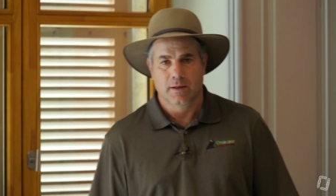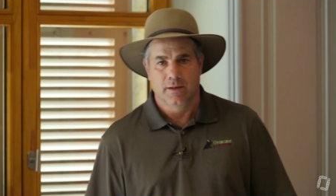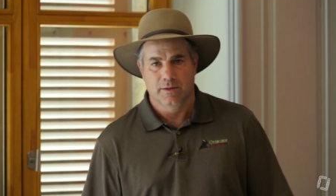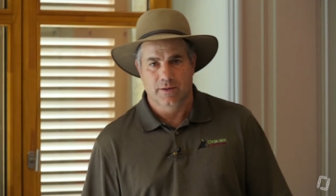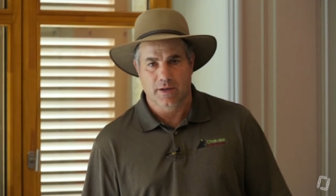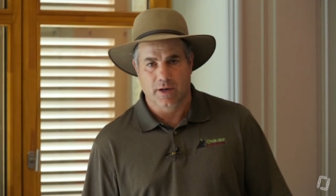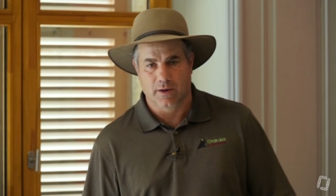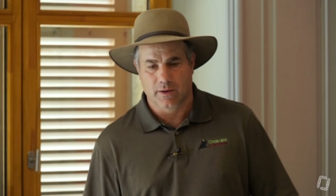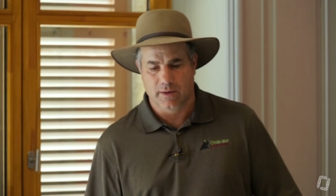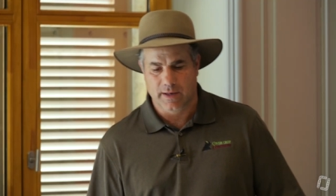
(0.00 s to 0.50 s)

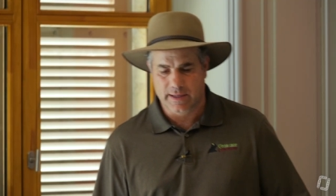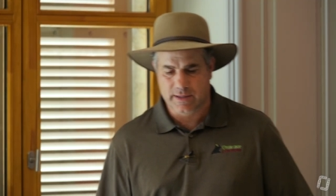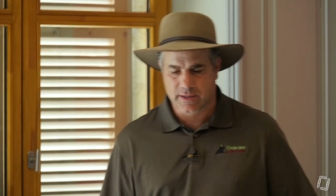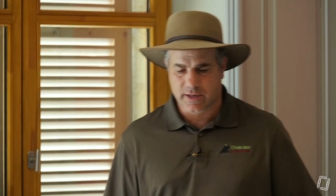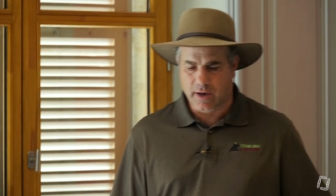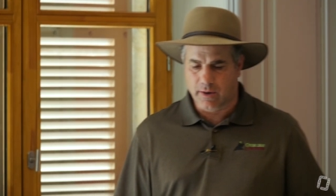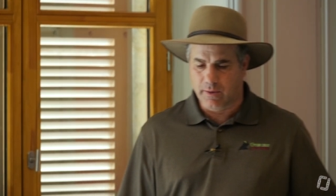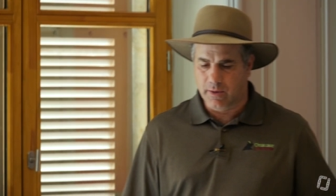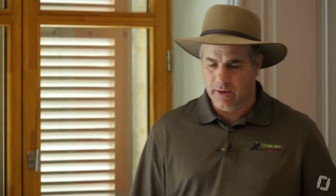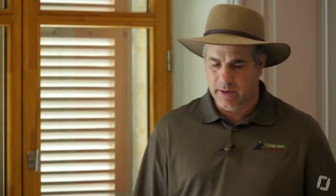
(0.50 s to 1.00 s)
So let's
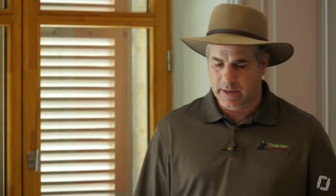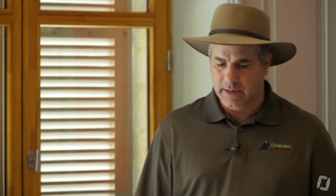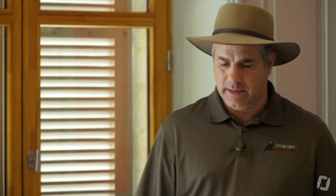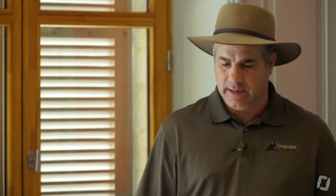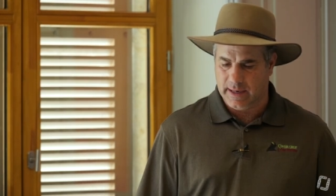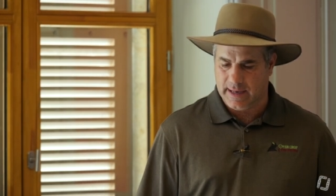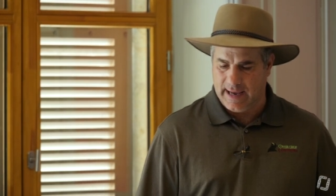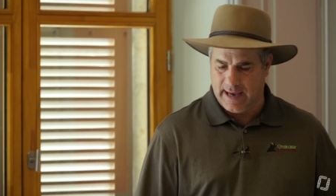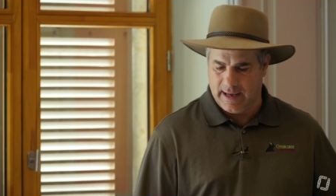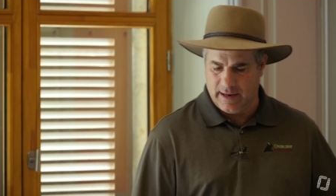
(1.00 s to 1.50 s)
go on in
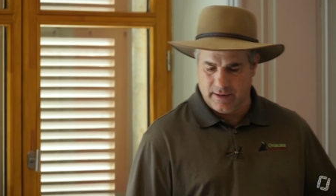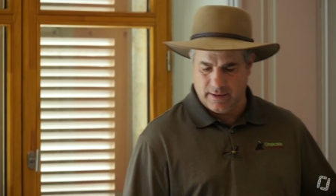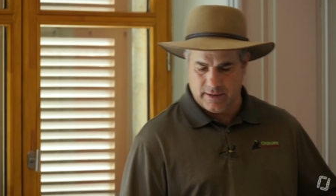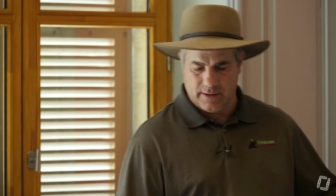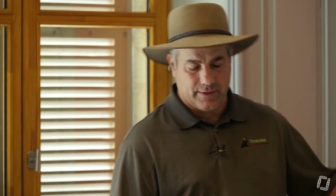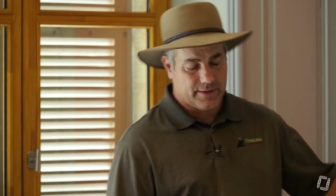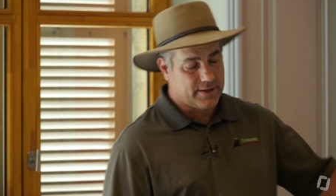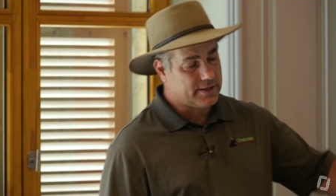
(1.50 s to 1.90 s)
the calendar.